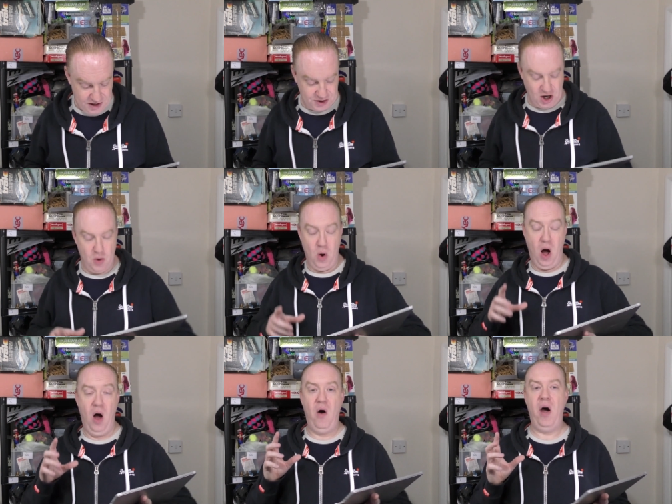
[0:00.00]
So
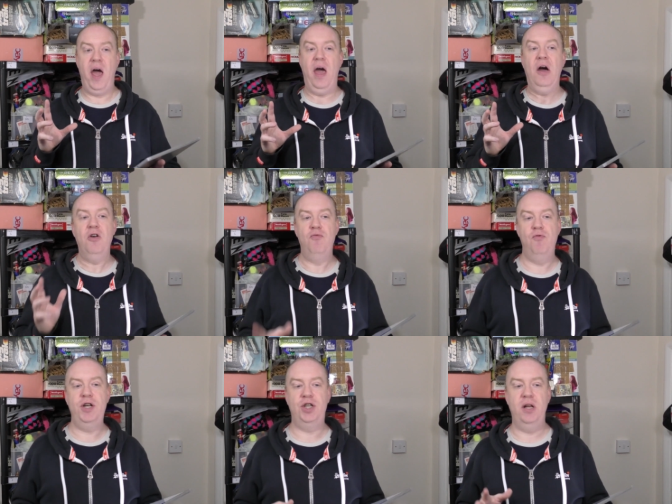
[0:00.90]
I
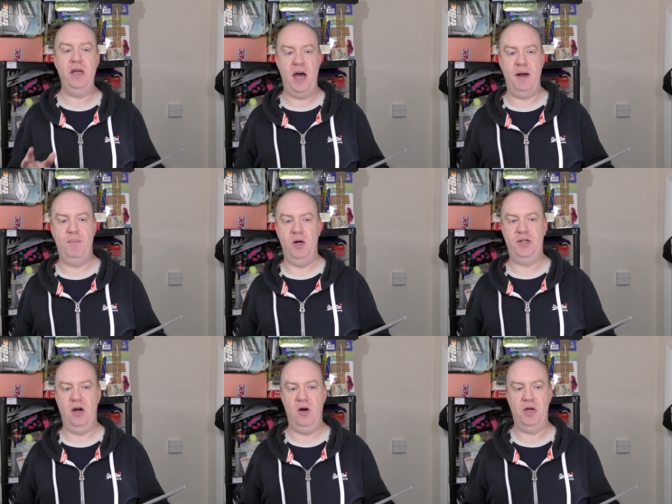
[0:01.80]
originally had my
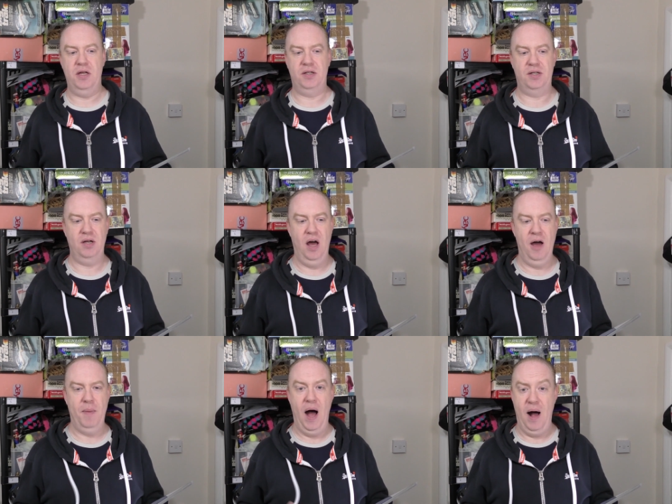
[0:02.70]
targets
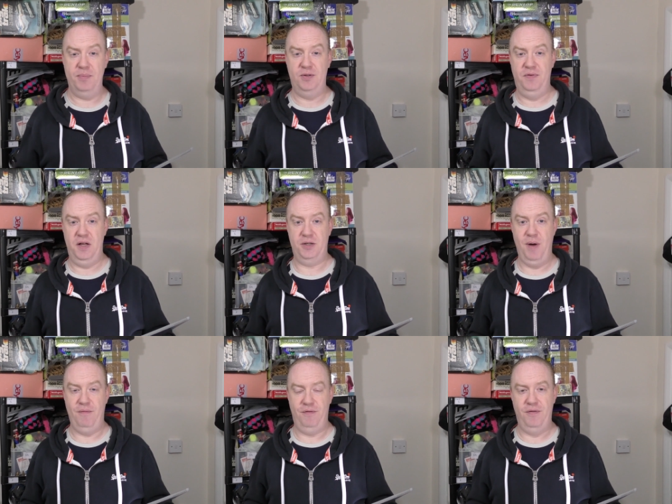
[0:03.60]
upped for this
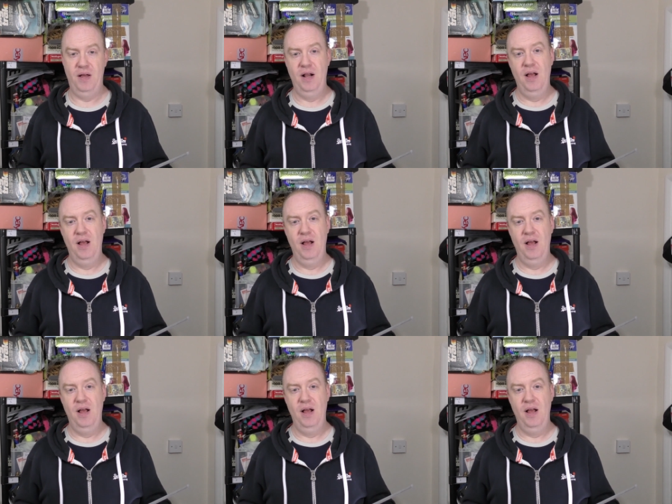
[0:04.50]
month,